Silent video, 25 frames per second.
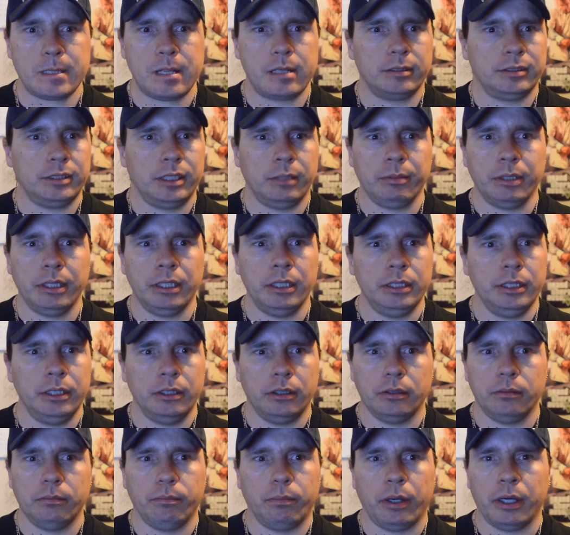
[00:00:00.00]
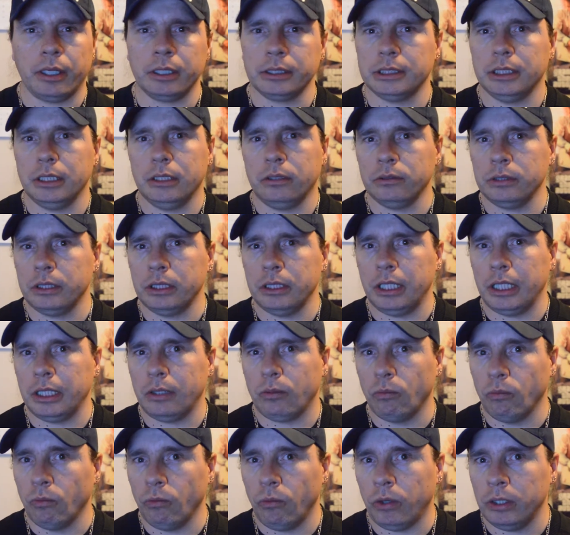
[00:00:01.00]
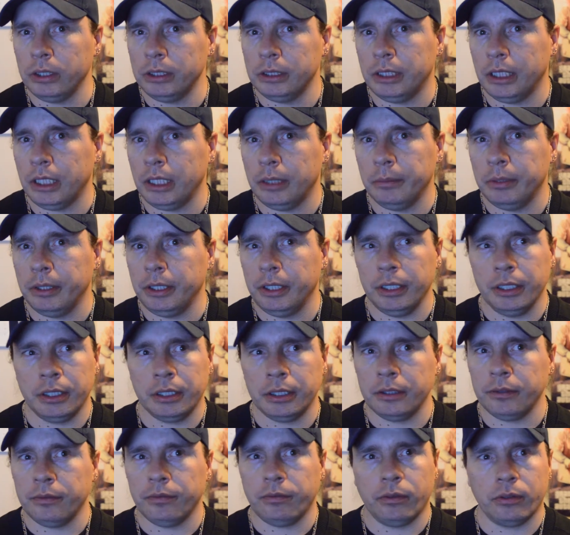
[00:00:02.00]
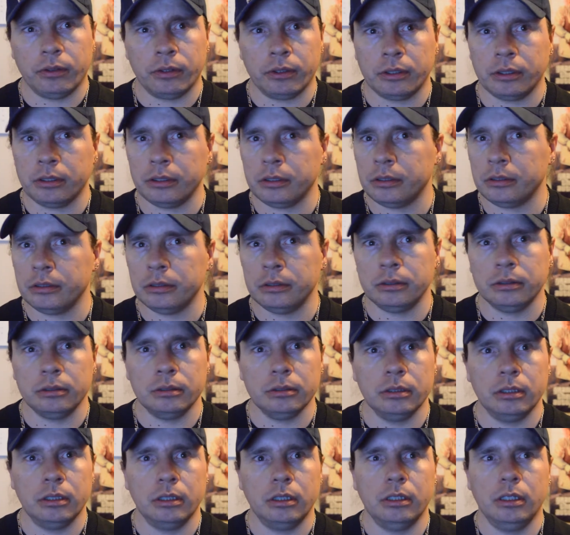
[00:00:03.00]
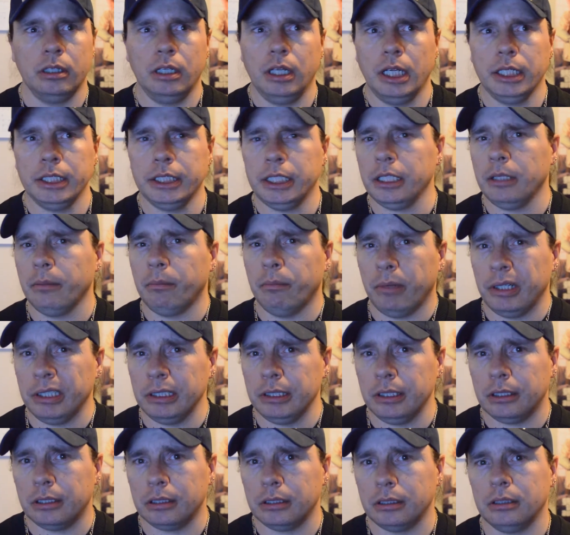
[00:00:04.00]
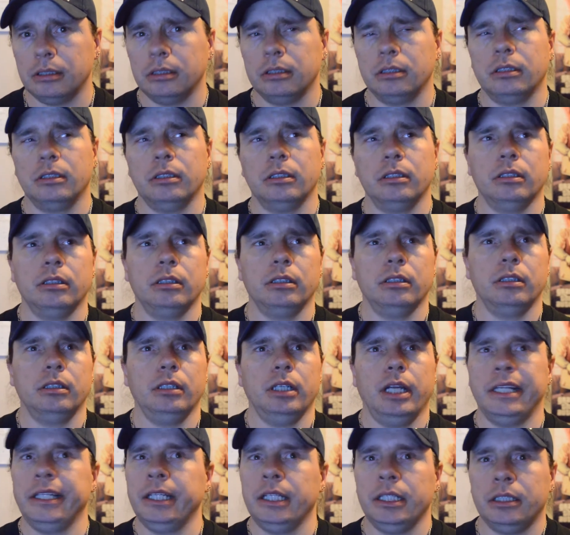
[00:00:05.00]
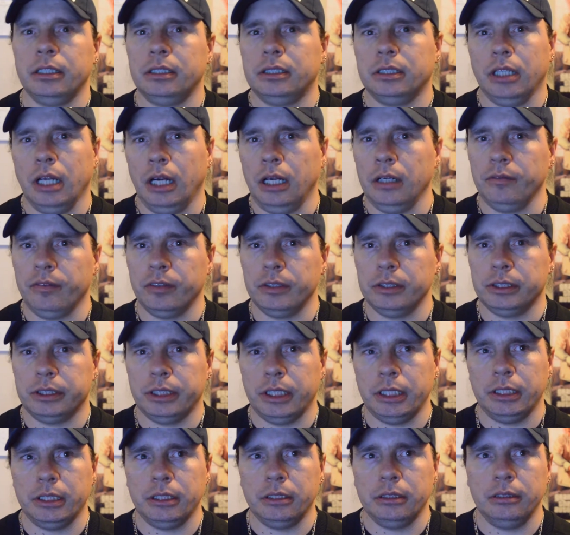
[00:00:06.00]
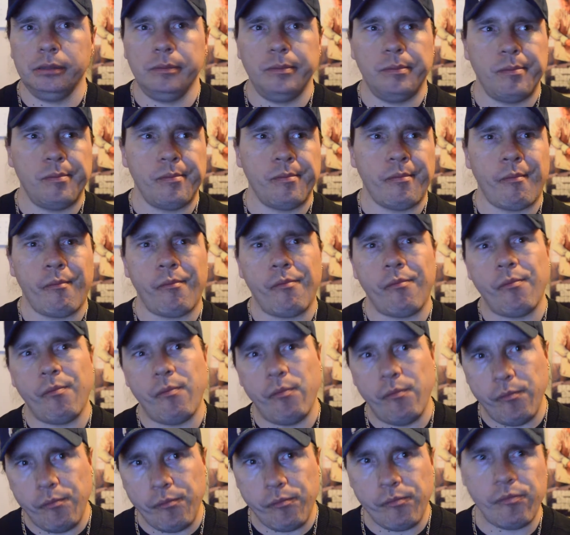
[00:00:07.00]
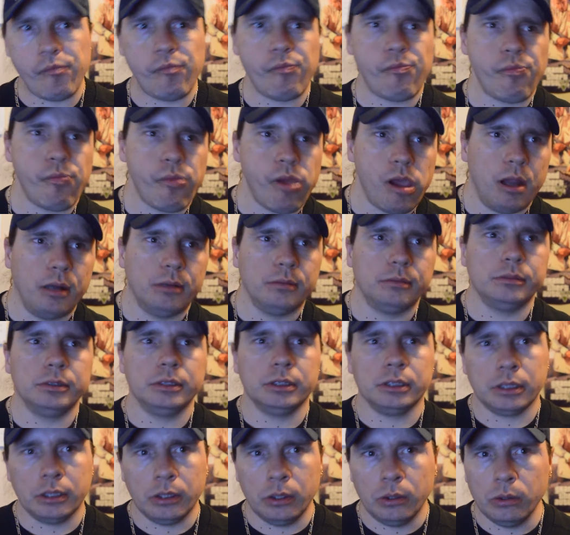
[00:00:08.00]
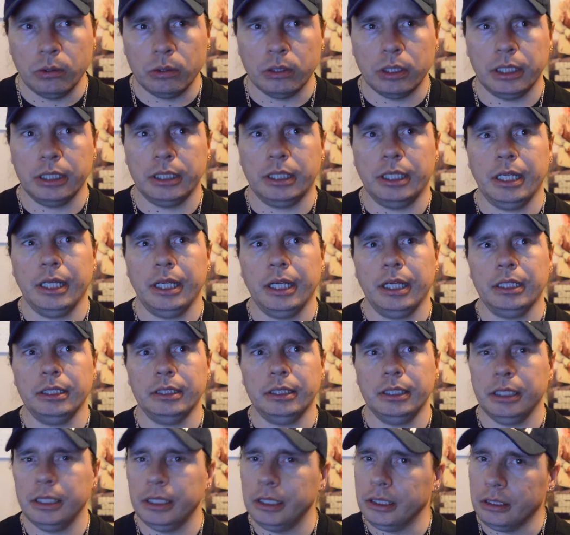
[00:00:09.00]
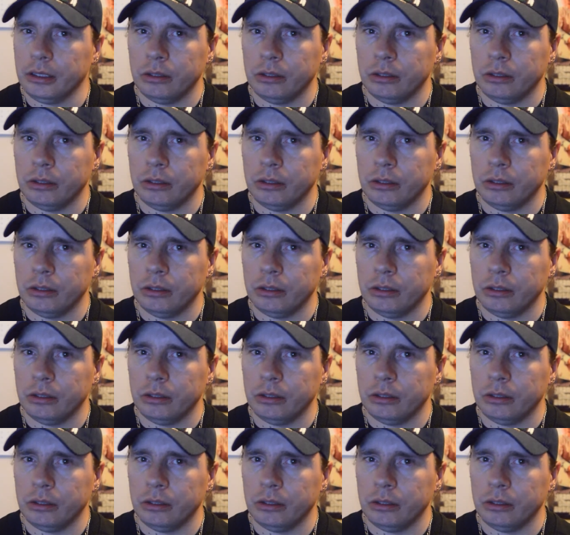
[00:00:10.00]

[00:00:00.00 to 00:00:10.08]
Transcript: some kind of, you know, parks that only like one time a year for, I think, a month, and then it's gone for the season. It's cool like that, yeah.